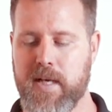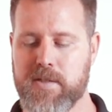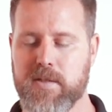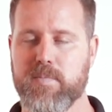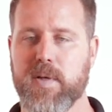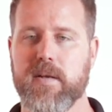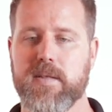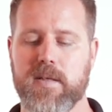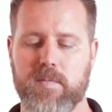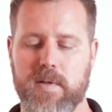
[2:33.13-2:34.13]
notch on the
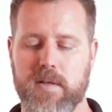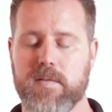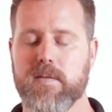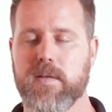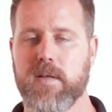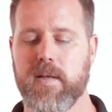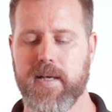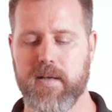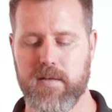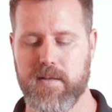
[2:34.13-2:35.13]
Picatinny rail and call
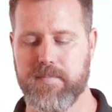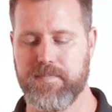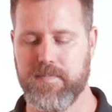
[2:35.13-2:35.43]
that good.